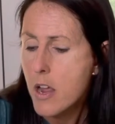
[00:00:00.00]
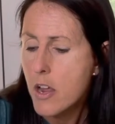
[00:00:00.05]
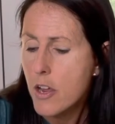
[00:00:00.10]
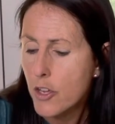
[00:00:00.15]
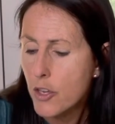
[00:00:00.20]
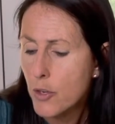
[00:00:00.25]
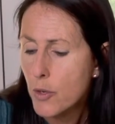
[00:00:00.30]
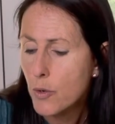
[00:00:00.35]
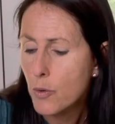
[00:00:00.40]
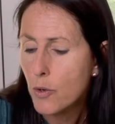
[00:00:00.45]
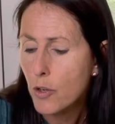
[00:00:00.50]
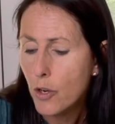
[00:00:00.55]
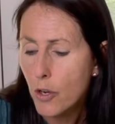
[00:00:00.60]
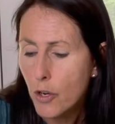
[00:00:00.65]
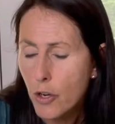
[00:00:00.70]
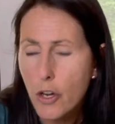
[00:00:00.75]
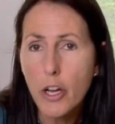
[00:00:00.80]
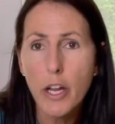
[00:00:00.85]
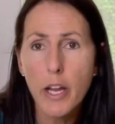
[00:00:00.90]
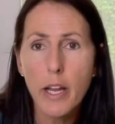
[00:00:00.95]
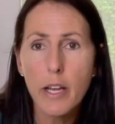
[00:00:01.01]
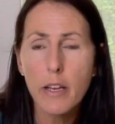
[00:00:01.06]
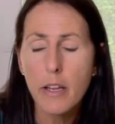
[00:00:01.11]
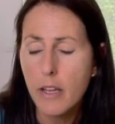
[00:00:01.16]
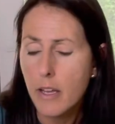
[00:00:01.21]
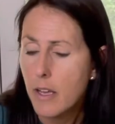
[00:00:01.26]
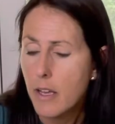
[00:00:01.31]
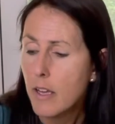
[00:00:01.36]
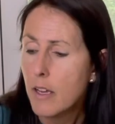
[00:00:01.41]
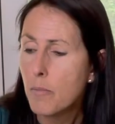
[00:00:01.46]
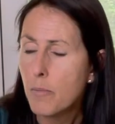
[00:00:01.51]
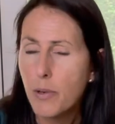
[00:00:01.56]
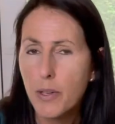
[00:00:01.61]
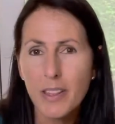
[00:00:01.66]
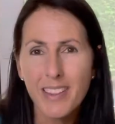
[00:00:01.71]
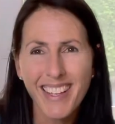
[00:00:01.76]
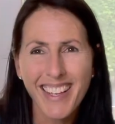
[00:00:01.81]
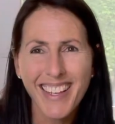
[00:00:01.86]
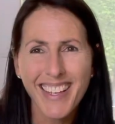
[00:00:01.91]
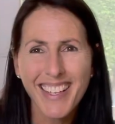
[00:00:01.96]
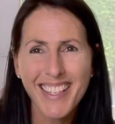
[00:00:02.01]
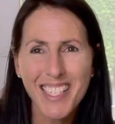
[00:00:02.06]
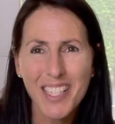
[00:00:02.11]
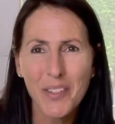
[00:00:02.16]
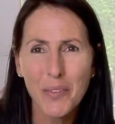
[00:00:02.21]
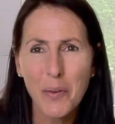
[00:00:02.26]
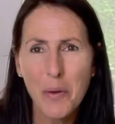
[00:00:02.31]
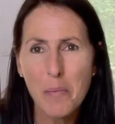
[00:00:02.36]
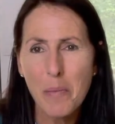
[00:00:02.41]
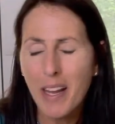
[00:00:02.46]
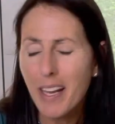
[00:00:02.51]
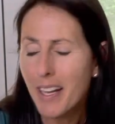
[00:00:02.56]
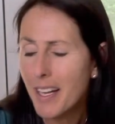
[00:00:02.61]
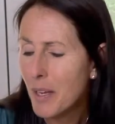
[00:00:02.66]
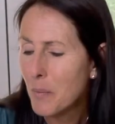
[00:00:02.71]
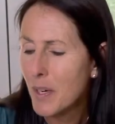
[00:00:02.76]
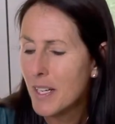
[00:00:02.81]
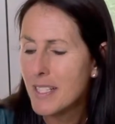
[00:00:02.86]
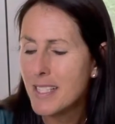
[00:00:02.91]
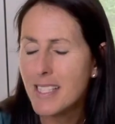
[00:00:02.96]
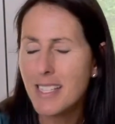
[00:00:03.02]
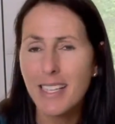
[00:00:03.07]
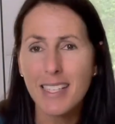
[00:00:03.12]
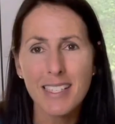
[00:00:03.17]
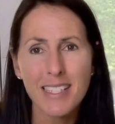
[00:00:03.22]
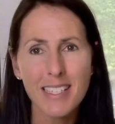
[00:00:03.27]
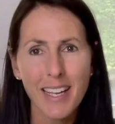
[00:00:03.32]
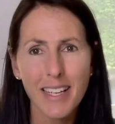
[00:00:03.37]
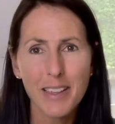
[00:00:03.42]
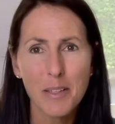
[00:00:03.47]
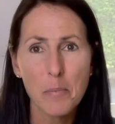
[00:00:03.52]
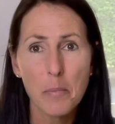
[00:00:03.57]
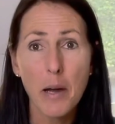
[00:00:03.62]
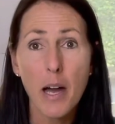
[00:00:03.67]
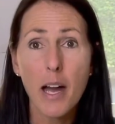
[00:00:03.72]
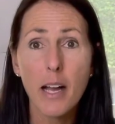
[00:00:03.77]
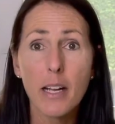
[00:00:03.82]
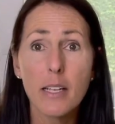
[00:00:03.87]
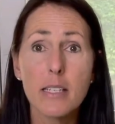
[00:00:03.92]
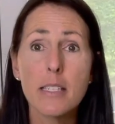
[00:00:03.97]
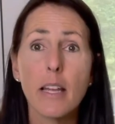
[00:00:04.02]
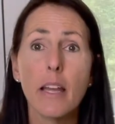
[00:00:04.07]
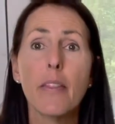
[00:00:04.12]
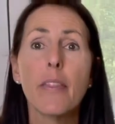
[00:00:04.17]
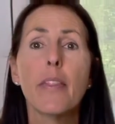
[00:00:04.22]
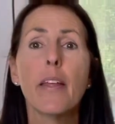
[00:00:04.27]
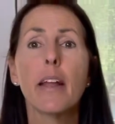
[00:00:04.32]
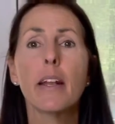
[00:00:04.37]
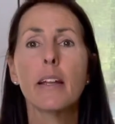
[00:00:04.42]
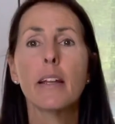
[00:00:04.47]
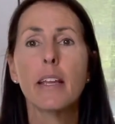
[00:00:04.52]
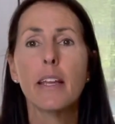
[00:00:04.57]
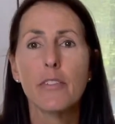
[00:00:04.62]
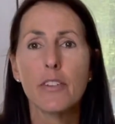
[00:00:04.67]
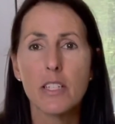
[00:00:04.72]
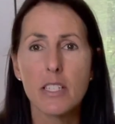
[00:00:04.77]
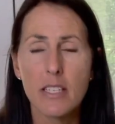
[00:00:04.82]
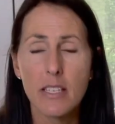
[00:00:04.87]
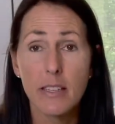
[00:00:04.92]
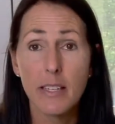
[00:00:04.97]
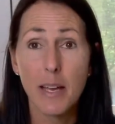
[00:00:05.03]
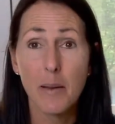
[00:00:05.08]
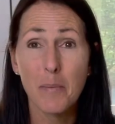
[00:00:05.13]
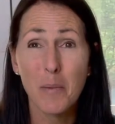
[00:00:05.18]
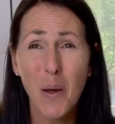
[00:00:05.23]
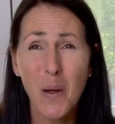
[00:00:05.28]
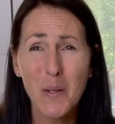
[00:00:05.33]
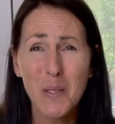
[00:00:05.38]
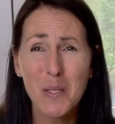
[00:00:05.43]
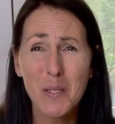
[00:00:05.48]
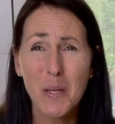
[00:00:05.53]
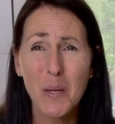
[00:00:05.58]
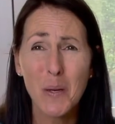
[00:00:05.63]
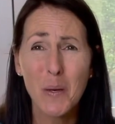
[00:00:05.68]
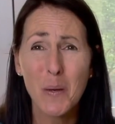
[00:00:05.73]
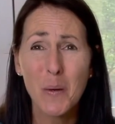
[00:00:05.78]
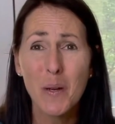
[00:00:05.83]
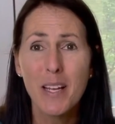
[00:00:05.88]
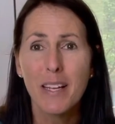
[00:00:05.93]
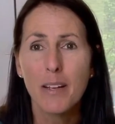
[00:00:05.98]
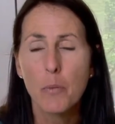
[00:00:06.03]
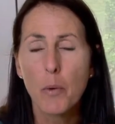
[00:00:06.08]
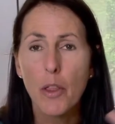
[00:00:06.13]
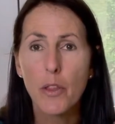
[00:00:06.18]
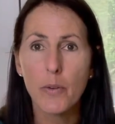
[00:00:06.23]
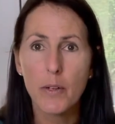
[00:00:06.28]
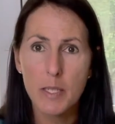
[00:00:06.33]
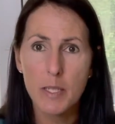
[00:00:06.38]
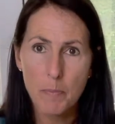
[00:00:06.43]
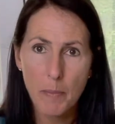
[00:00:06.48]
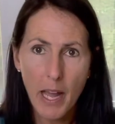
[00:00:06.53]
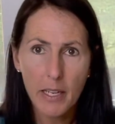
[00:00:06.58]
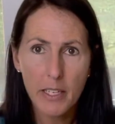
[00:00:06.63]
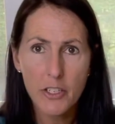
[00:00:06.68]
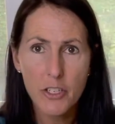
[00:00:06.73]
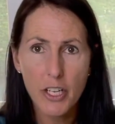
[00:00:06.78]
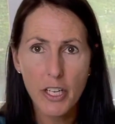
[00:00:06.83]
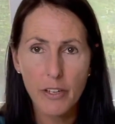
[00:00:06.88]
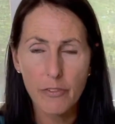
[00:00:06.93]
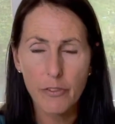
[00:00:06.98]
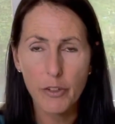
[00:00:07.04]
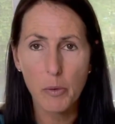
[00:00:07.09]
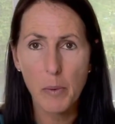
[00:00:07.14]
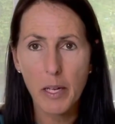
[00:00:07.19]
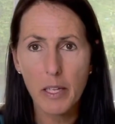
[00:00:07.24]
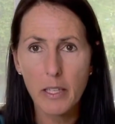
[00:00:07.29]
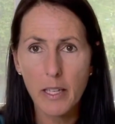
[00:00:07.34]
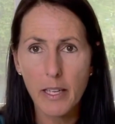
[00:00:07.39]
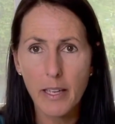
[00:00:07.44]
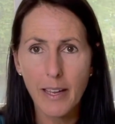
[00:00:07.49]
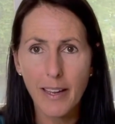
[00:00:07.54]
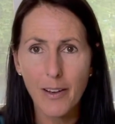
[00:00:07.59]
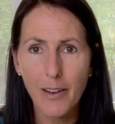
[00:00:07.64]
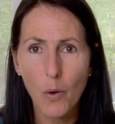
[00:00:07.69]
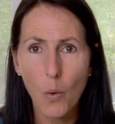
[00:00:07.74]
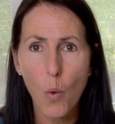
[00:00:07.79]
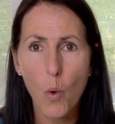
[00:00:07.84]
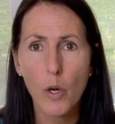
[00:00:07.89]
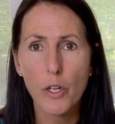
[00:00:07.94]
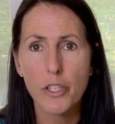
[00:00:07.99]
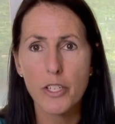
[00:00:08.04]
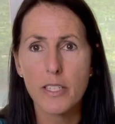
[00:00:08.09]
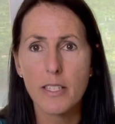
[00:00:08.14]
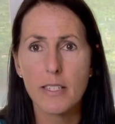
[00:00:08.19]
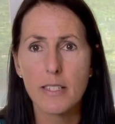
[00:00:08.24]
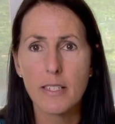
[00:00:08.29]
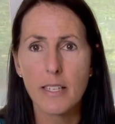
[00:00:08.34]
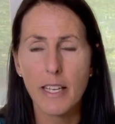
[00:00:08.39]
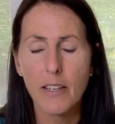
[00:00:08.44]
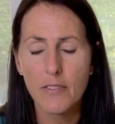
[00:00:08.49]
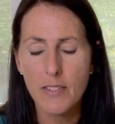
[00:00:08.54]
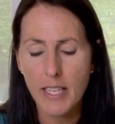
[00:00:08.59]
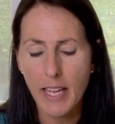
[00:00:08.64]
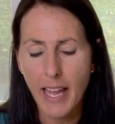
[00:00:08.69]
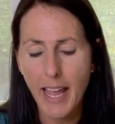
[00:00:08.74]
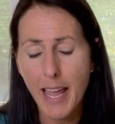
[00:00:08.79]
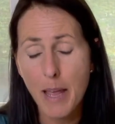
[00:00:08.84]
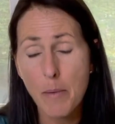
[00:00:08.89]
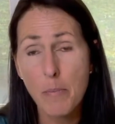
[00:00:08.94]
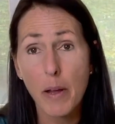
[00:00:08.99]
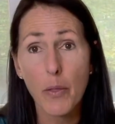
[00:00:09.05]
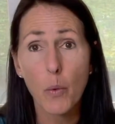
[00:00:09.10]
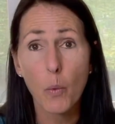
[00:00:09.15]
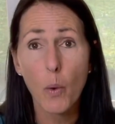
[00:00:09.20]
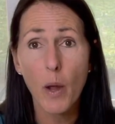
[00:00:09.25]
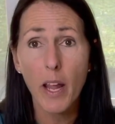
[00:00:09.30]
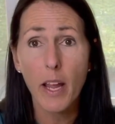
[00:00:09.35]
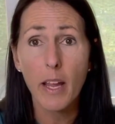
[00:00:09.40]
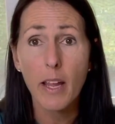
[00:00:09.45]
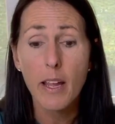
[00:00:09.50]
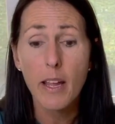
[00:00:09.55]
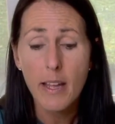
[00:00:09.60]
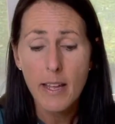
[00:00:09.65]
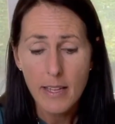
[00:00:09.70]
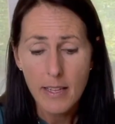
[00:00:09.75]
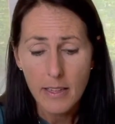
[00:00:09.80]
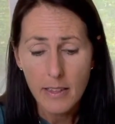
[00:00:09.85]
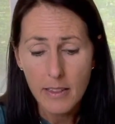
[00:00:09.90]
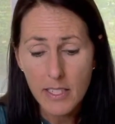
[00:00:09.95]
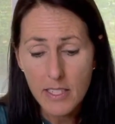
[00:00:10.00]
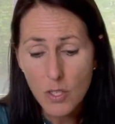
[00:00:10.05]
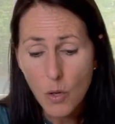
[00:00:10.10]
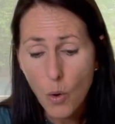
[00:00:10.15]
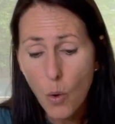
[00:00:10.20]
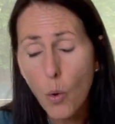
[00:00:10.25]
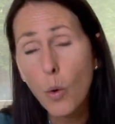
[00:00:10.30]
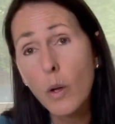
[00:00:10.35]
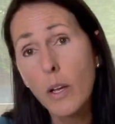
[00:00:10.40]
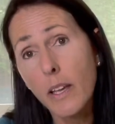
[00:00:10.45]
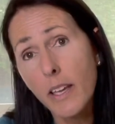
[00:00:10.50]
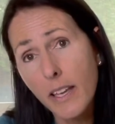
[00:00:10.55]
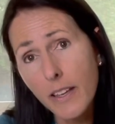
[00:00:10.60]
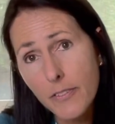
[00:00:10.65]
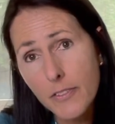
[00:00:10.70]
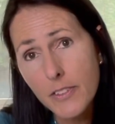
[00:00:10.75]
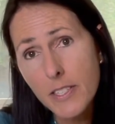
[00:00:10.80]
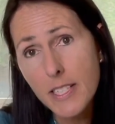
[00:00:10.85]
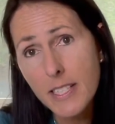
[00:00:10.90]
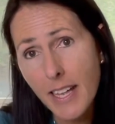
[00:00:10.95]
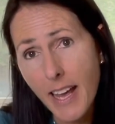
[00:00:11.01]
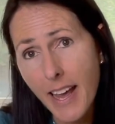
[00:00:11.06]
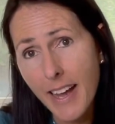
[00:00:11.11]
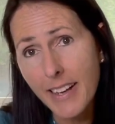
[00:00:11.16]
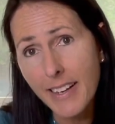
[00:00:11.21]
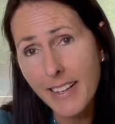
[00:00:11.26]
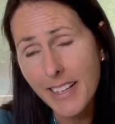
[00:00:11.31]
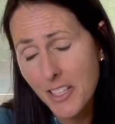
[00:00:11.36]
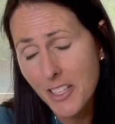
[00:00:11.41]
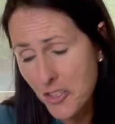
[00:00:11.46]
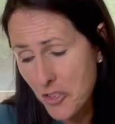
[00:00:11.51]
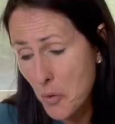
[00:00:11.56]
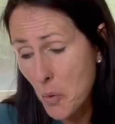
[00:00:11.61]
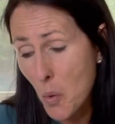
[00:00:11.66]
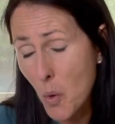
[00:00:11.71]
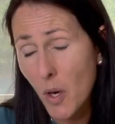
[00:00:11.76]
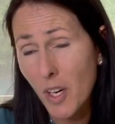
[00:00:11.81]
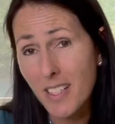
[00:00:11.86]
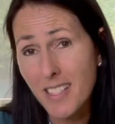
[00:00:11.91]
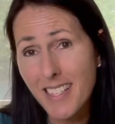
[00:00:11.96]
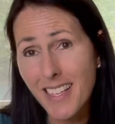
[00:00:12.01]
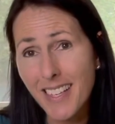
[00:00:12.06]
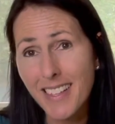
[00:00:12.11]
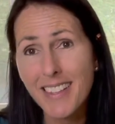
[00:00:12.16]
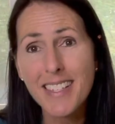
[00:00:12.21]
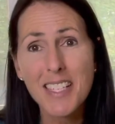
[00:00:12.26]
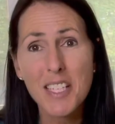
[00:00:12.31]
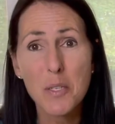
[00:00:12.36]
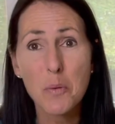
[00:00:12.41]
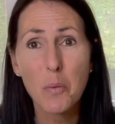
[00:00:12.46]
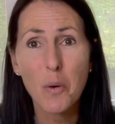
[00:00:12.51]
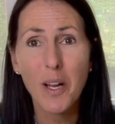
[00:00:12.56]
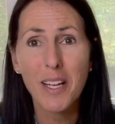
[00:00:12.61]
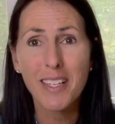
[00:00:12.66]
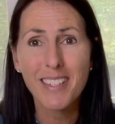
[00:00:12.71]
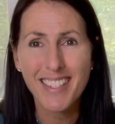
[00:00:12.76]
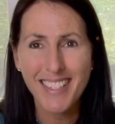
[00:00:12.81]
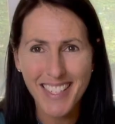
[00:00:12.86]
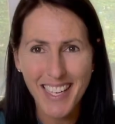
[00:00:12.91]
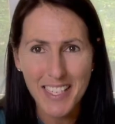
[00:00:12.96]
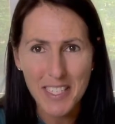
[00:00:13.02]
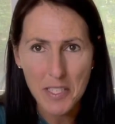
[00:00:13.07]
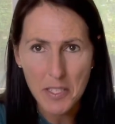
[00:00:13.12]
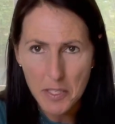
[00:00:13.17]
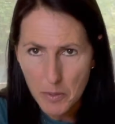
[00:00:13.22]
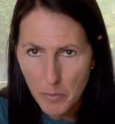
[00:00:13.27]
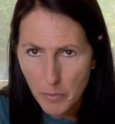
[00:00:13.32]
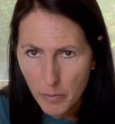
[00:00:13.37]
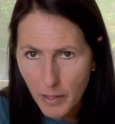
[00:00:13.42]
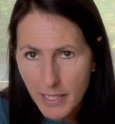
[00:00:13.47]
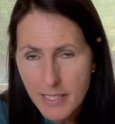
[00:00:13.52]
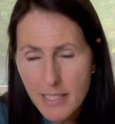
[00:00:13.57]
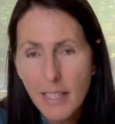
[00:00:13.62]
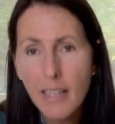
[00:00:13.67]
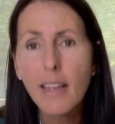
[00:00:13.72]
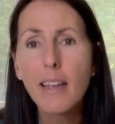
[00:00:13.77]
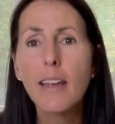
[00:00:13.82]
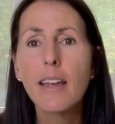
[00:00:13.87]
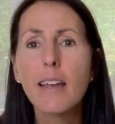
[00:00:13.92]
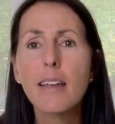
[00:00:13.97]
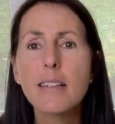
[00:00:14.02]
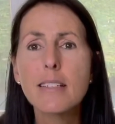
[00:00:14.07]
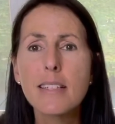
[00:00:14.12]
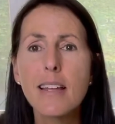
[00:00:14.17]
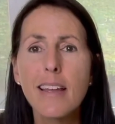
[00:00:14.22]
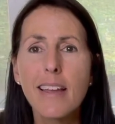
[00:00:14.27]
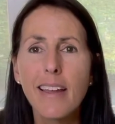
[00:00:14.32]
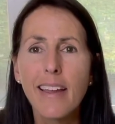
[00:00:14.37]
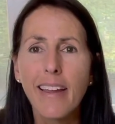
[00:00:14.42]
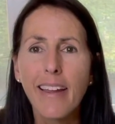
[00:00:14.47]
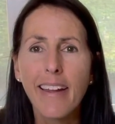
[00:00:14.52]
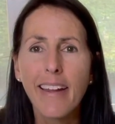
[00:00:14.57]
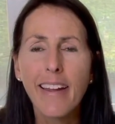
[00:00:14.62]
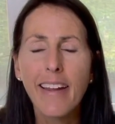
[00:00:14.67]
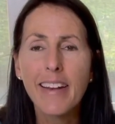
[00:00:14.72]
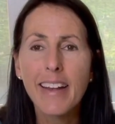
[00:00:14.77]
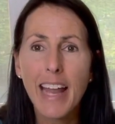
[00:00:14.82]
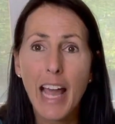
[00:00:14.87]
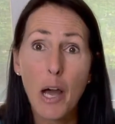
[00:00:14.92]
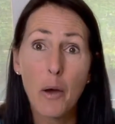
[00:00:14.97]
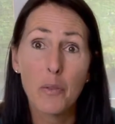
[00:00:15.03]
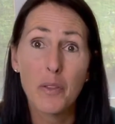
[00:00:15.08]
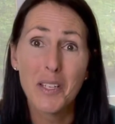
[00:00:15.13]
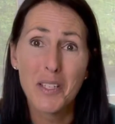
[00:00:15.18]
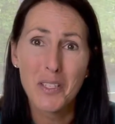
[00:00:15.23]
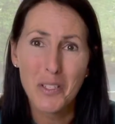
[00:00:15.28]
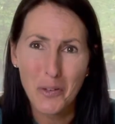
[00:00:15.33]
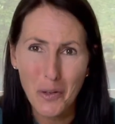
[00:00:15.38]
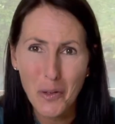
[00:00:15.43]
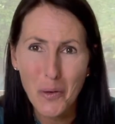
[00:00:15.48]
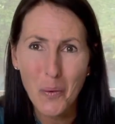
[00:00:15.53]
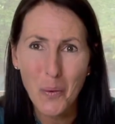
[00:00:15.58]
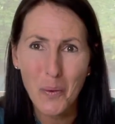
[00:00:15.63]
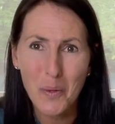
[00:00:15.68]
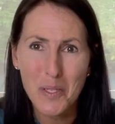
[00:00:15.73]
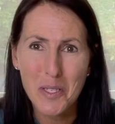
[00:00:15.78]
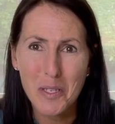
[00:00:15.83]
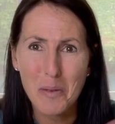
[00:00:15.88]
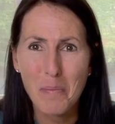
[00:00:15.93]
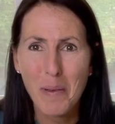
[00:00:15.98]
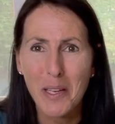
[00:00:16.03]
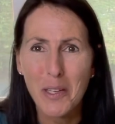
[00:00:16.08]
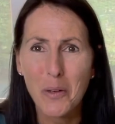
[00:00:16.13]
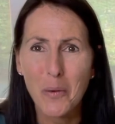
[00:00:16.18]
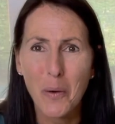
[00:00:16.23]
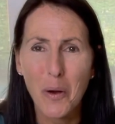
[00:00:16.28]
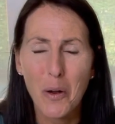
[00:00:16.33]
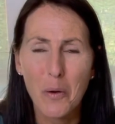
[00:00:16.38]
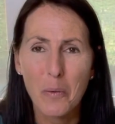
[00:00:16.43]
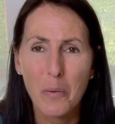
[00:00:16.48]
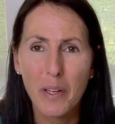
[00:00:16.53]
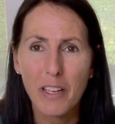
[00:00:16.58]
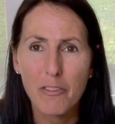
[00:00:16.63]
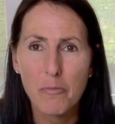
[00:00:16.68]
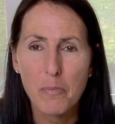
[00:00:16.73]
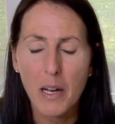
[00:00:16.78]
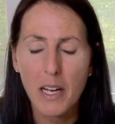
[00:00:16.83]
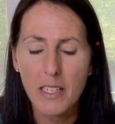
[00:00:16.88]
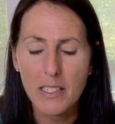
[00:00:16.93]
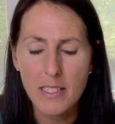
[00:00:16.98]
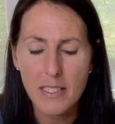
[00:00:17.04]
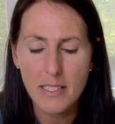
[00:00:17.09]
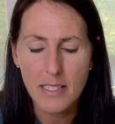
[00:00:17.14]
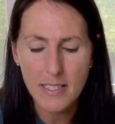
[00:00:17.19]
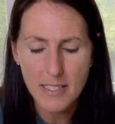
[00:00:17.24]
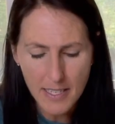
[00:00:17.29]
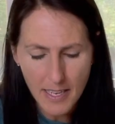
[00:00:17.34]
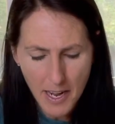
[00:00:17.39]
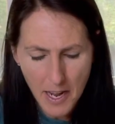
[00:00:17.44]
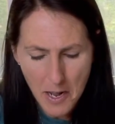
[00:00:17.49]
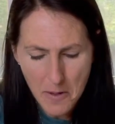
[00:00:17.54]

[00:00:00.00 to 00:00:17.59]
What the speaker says: you could put the remaining ones inside the box and then give it to them also, whether it's packaging if you're mailing it or just as a gift, say, hey, by the way, this whole gift set is yours, and this is what Disguise the Surprise is, and now these are yours to make your own gift boxes.